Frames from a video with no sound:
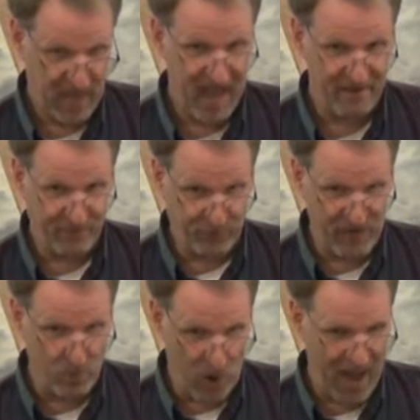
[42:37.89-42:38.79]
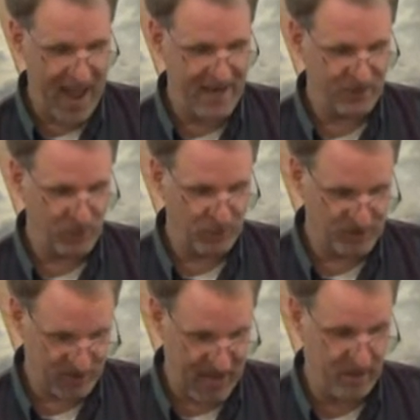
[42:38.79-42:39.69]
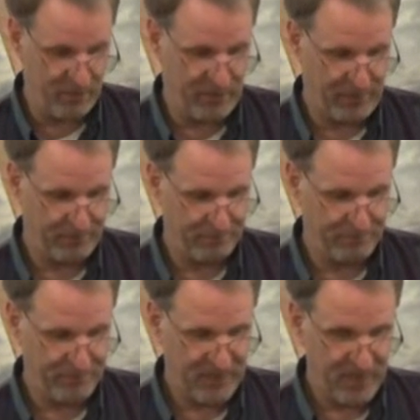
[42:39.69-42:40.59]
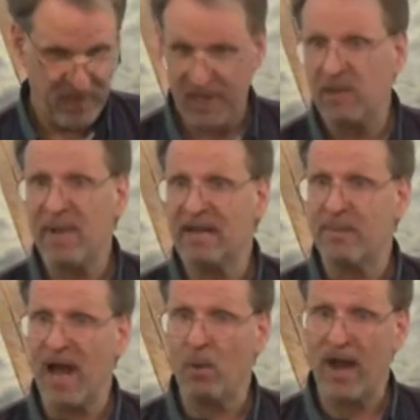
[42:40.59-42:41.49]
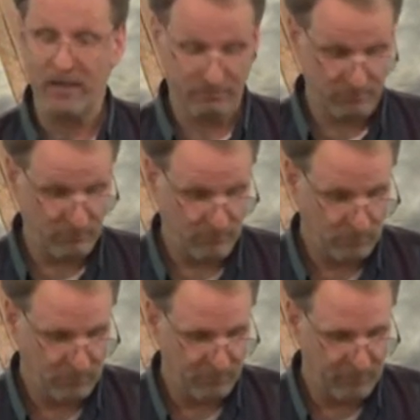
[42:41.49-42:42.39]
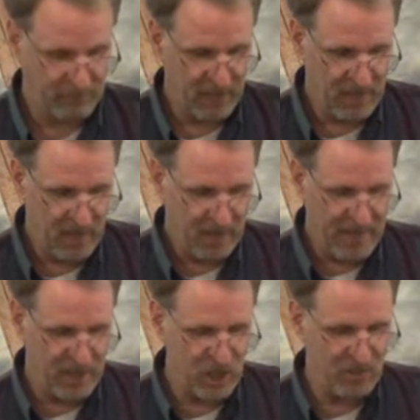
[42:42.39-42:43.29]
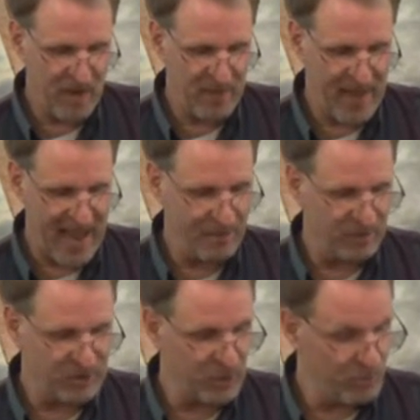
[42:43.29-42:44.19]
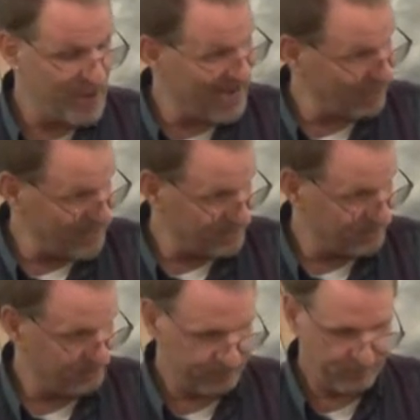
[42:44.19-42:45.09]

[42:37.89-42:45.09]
Every way to escape. He made my way, that ye may be able to bear it.